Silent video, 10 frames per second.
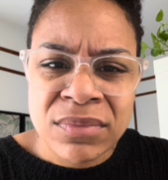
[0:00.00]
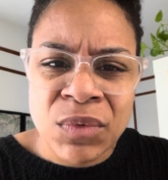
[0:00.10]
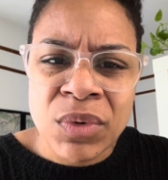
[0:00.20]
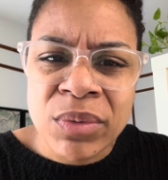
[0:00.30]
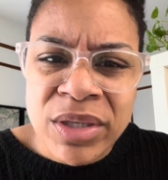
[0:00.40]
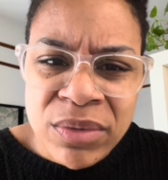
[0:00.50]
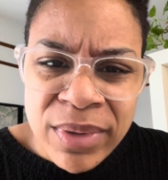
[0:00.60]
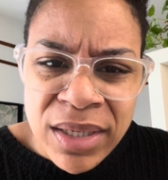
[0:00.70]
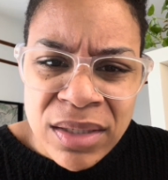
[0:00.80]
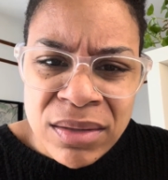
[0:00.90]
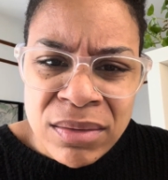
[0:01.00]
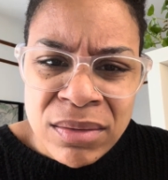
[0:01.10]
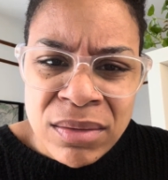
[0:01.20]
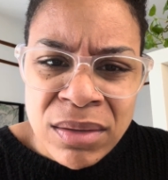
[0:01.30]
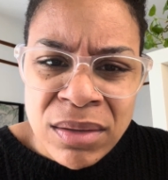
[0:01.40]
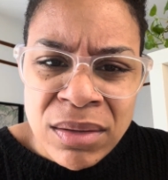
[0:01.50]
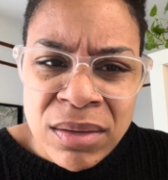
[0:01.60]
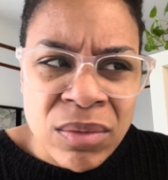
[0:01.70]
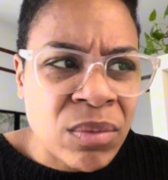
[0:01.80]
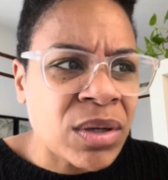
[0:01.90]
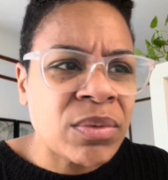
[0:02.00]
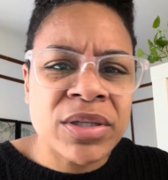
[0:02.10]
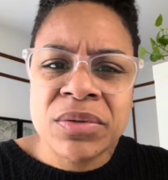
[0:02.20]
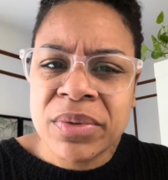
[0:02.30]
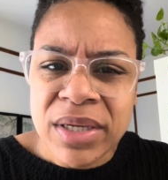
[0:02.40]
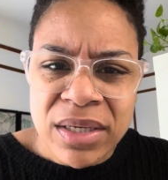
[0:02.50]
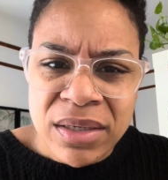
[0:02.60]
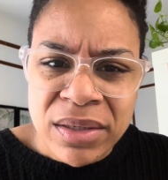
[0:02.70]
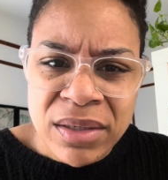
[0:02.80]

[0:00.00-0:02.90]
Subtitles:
What are we doing? What are we doing?